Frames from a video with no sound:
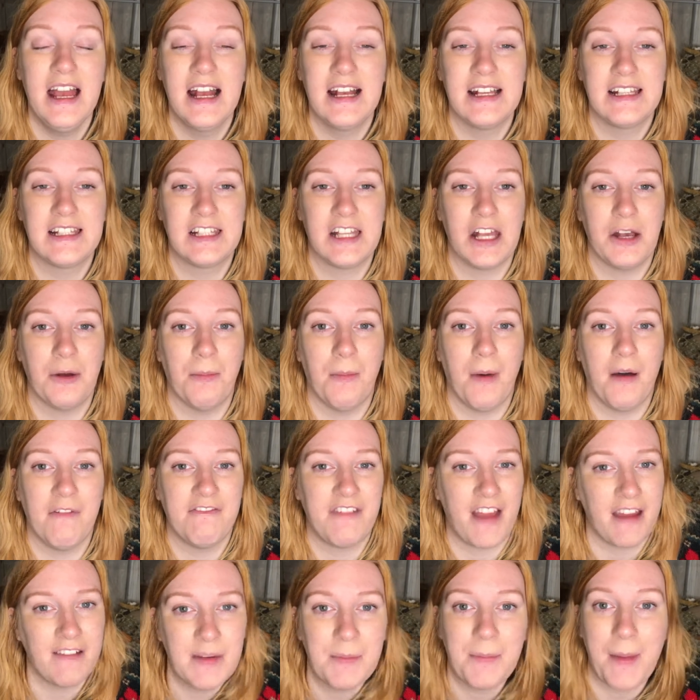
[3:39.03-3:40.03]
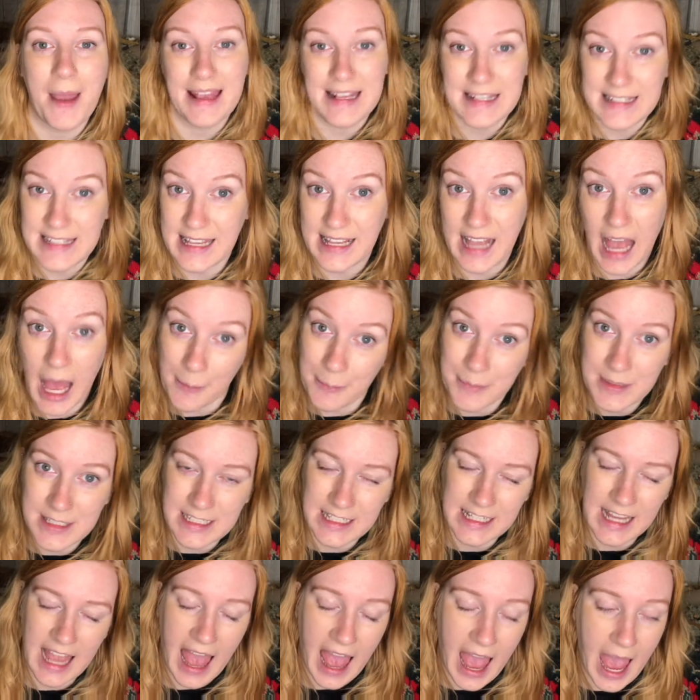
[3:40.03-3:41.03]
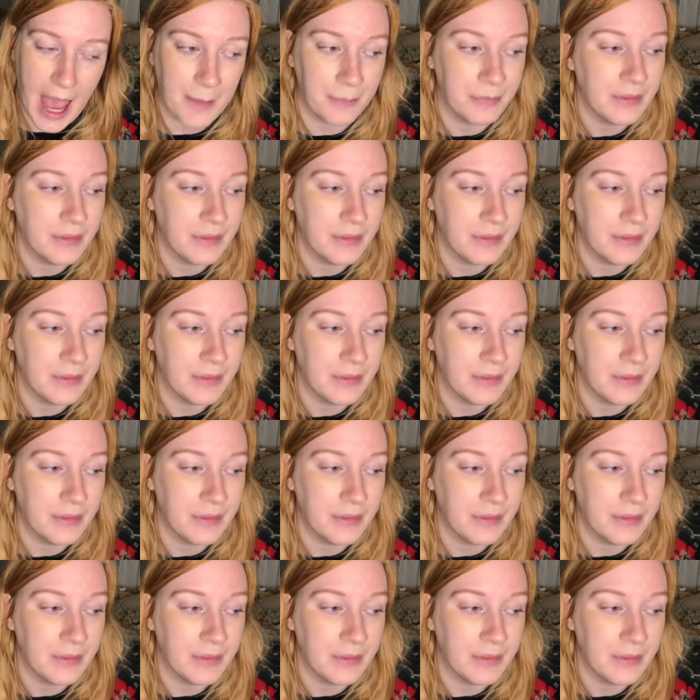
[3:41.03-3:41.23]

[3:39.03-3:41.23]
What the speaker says: some very basic hamster care,